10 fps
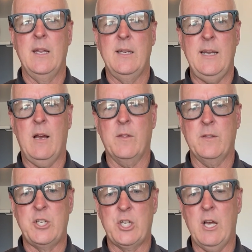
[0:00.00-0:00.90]
Now,
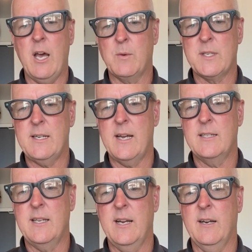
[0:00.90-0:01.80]
the gelato is
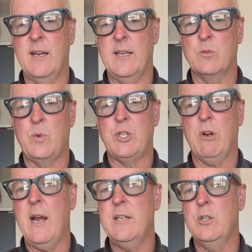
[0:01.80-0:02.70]
nice here is we
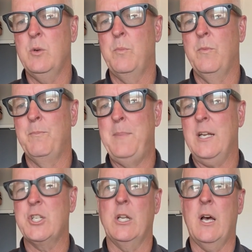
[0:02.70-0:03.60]
tried to
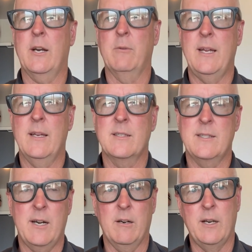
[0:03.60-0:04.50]
pick gelaterias
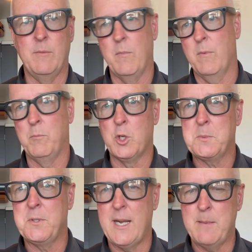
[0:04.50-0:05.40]
that are in
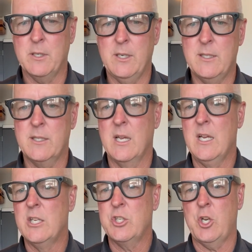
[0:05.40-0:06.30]
multiple neighborhoods.
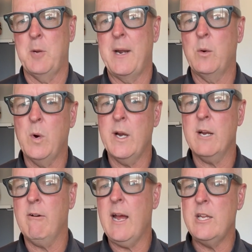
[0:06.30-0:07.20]
So no matter where
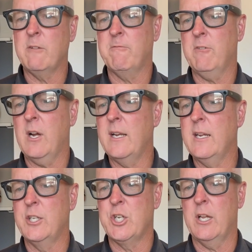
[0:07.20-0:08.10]
you're at, you can find
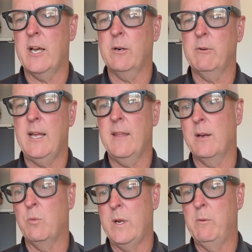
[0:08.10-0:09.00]
a gelateria
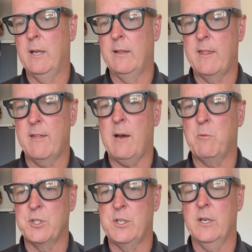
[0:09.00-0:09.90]
that we really thought
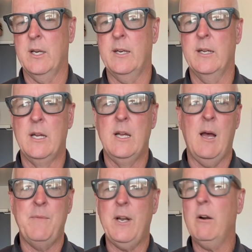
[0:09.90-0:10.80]
was good.
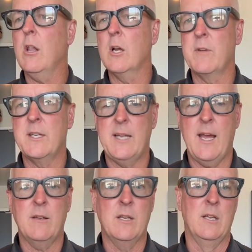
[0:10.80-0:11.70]
They're all over the town.